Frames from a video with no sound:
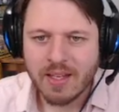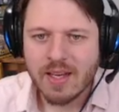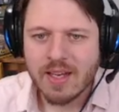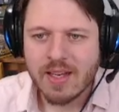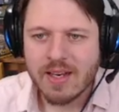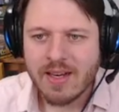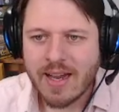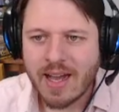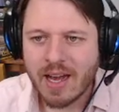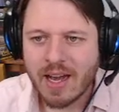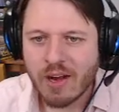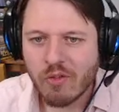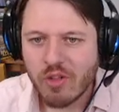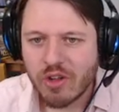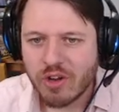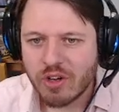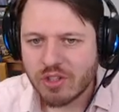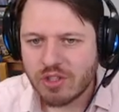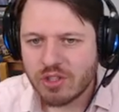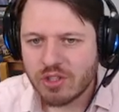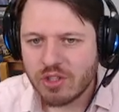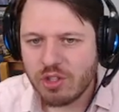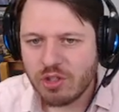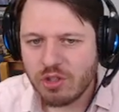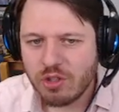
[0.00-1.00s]
Now, there are
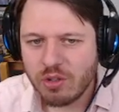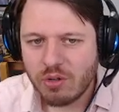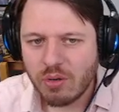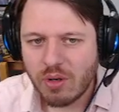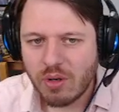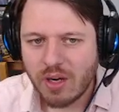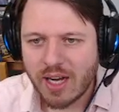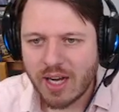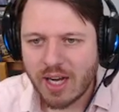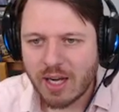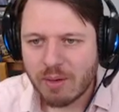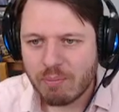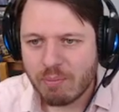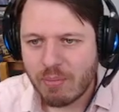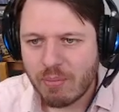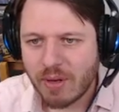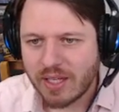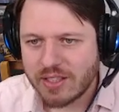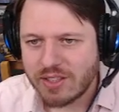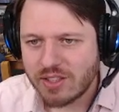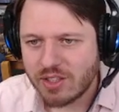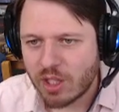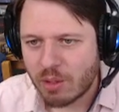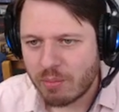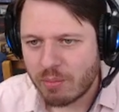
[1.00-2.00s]
2
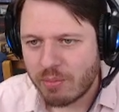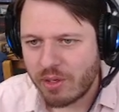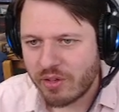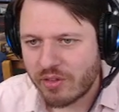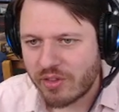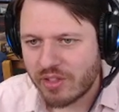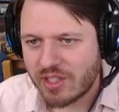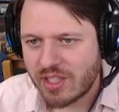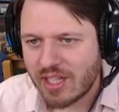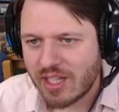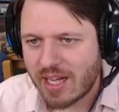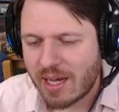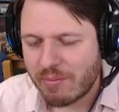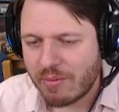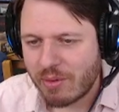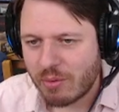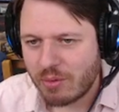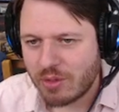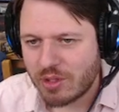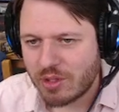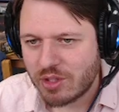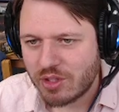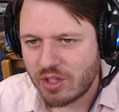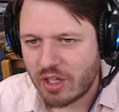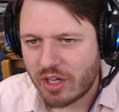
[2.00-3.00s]
buttons up here at the top that we
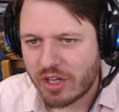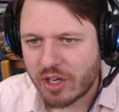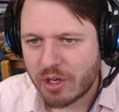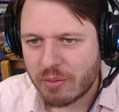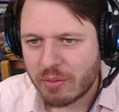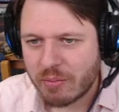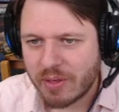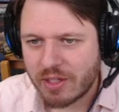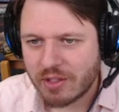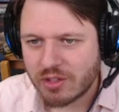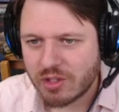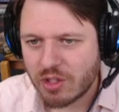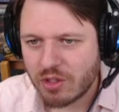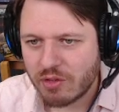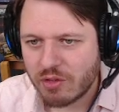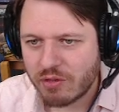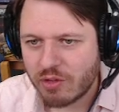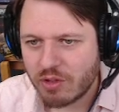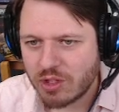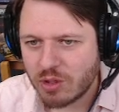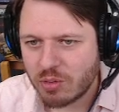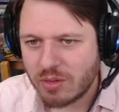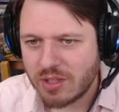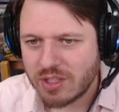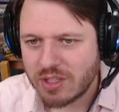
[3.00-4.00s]
should talk about. So the
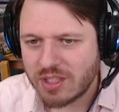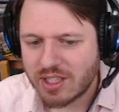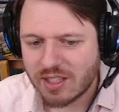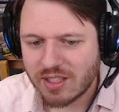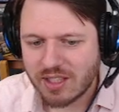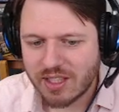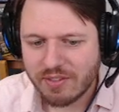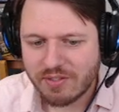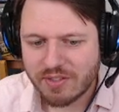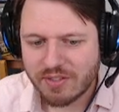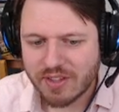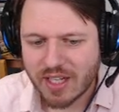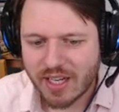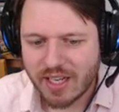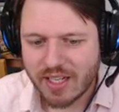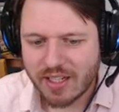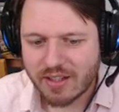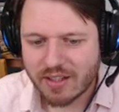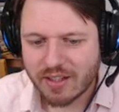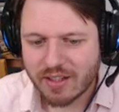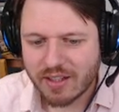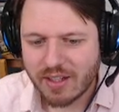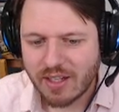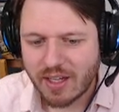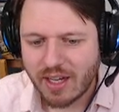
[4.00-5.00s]
first one is the lift
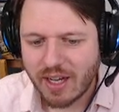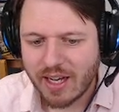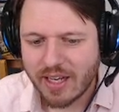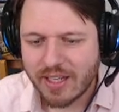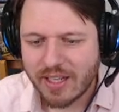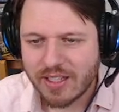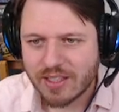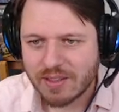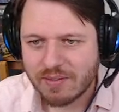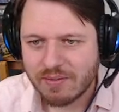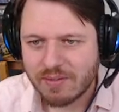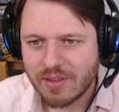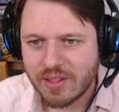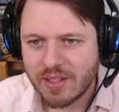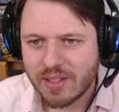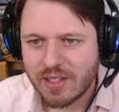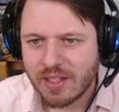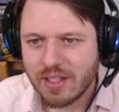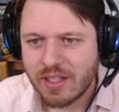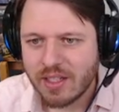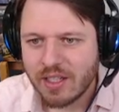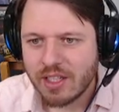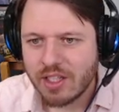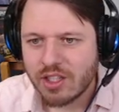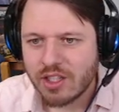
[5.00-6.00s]
height.
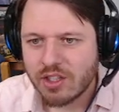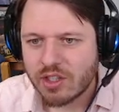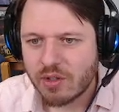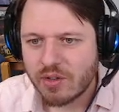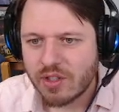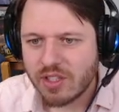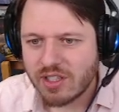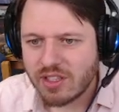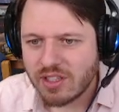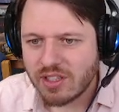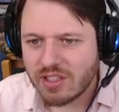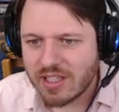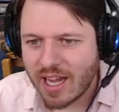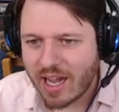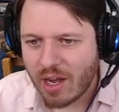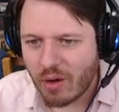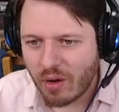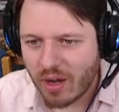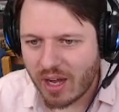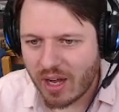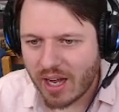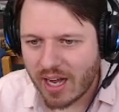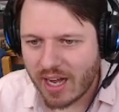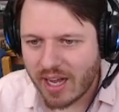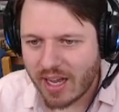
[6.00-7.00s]
So this is how
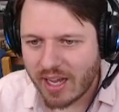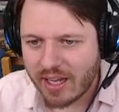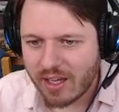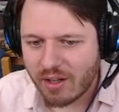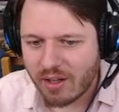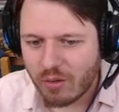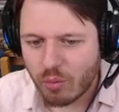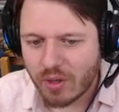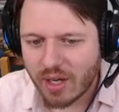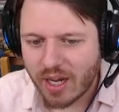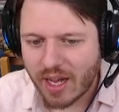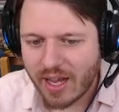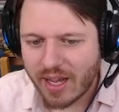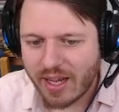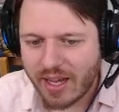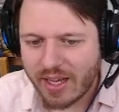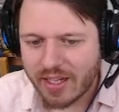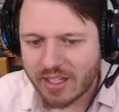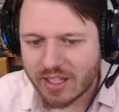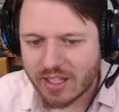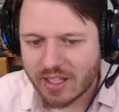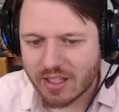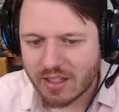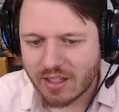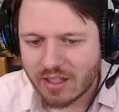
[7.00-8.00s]
high, when I
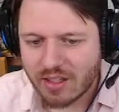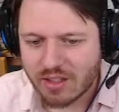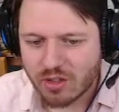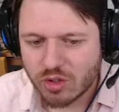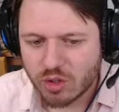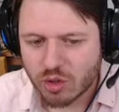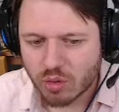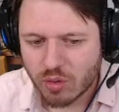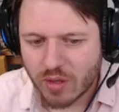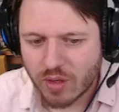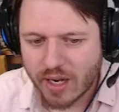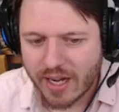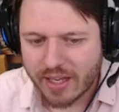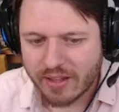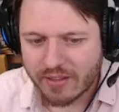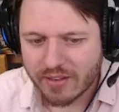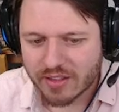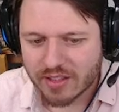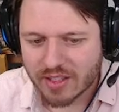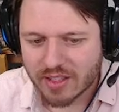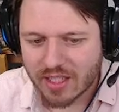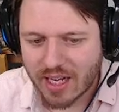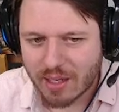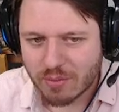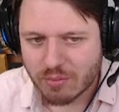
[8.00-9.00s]
drag
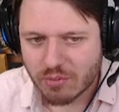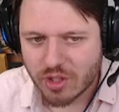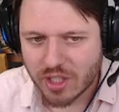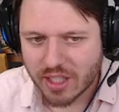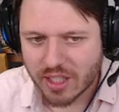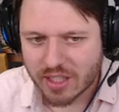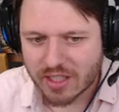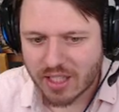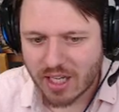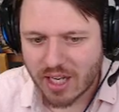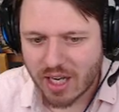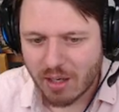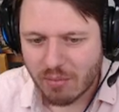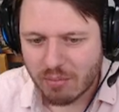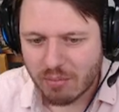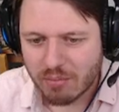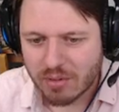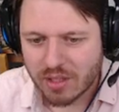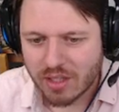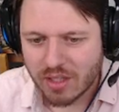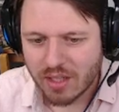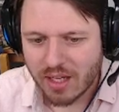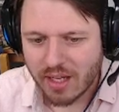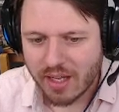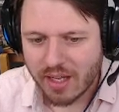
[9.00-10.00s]
this object up,
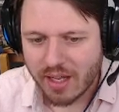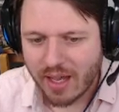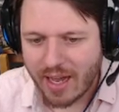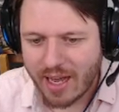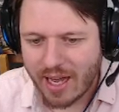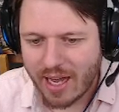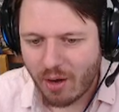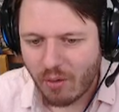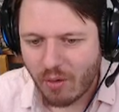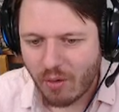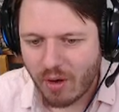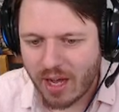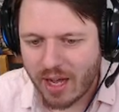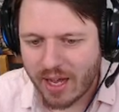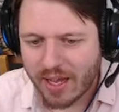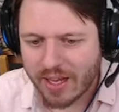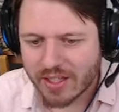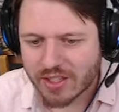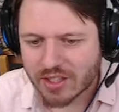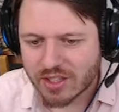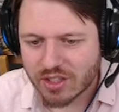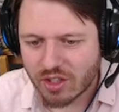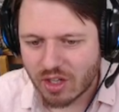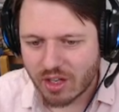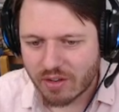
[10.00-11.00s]
how high
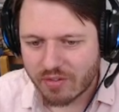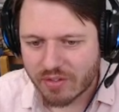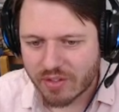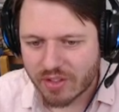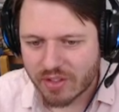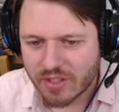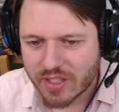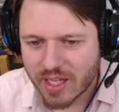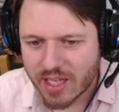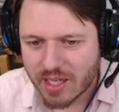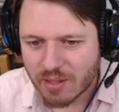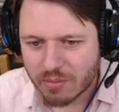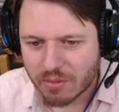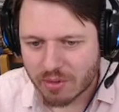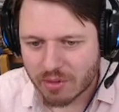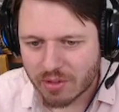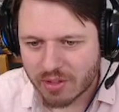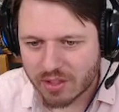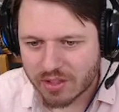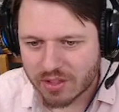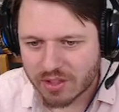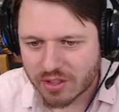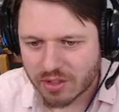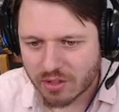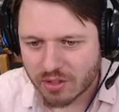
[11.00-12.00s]
is it off the table?
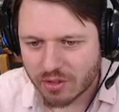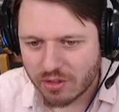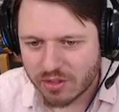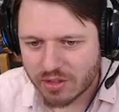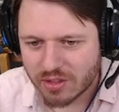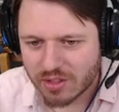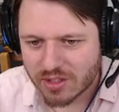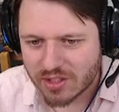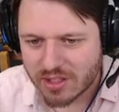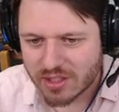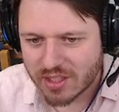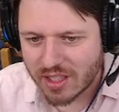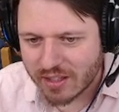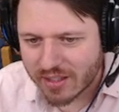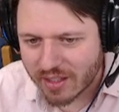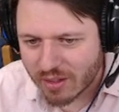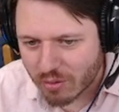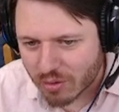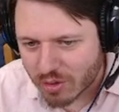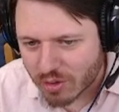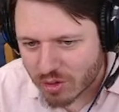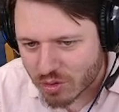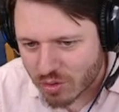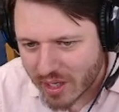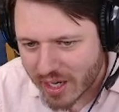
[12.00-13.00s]
And so you can see that
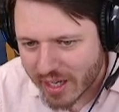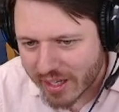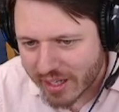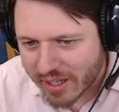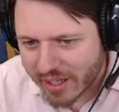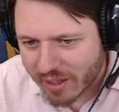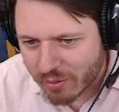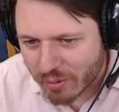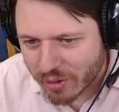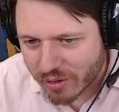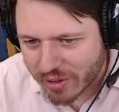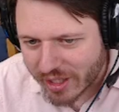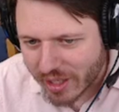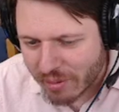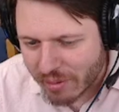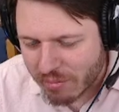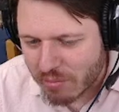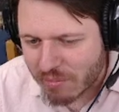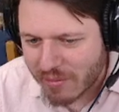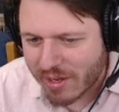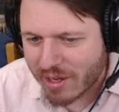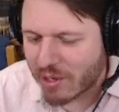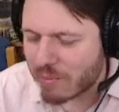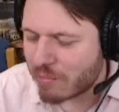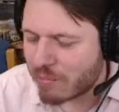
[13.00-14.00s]
we're dragging it really up
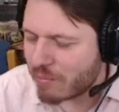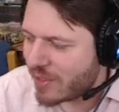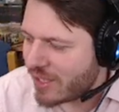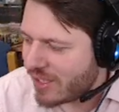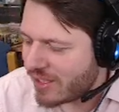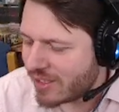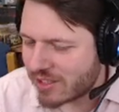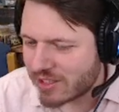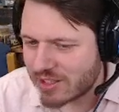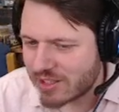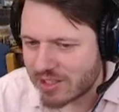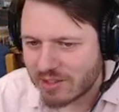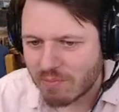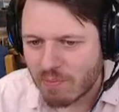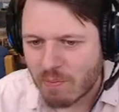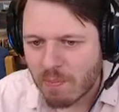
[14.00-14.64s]
about a piece.